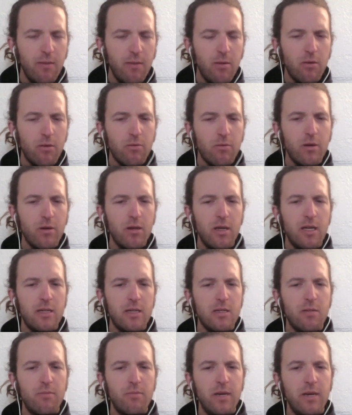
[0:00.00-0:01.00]
but really
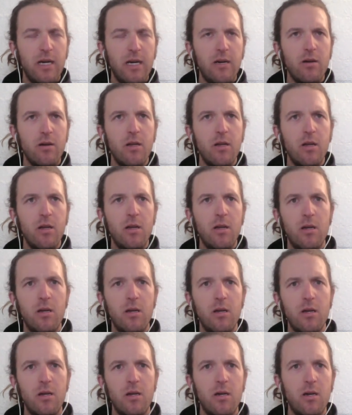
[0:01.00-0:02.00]
it's about
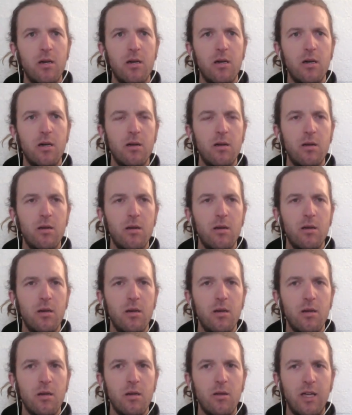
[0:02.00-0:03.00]
uh,
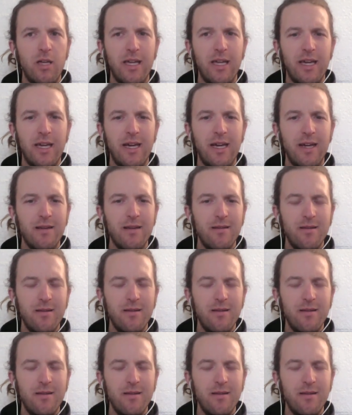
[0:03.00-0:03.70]
looking at,